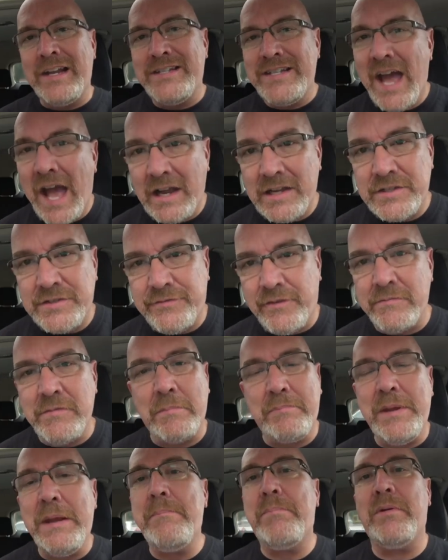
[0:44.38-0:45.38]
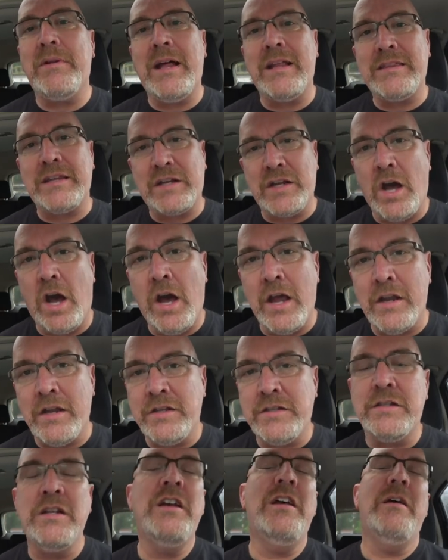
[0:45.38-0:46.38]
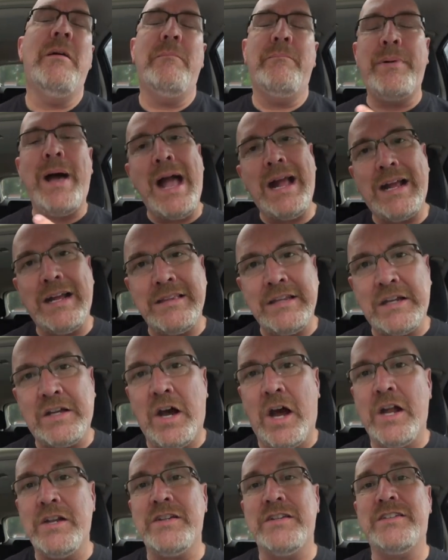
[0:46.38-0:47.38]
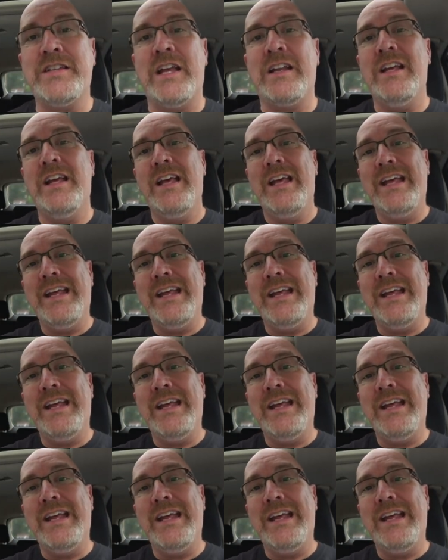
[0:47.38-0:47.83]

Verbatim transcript: a text from the people at the cottage back at the cottage, they said,